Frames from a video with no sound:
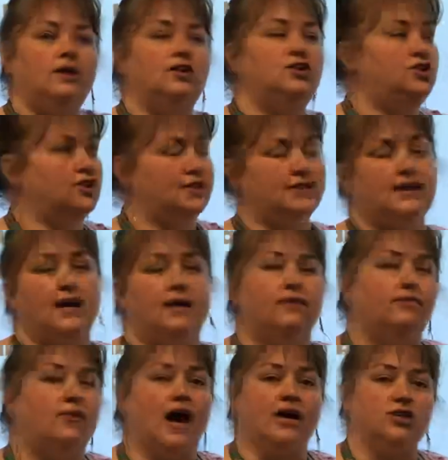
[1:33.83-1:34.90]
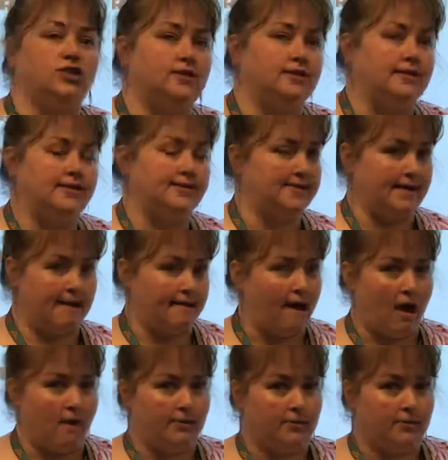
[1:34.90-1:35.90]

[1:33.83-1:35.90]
just like a fraction is set up.